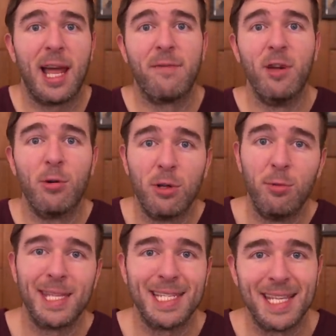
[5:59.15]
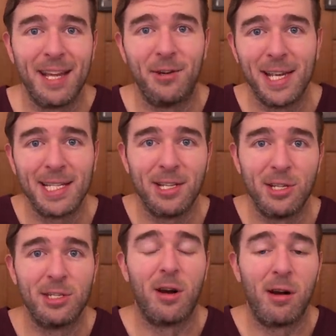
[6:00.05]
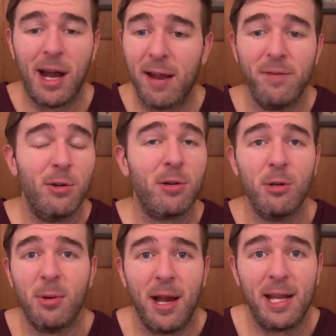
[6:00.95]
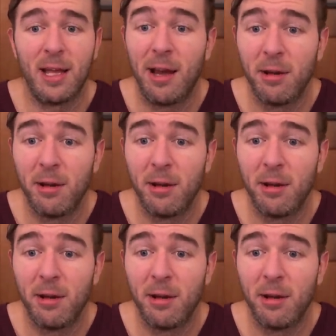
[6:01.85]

I have no clue what the standardizations are. I have no clue about any, I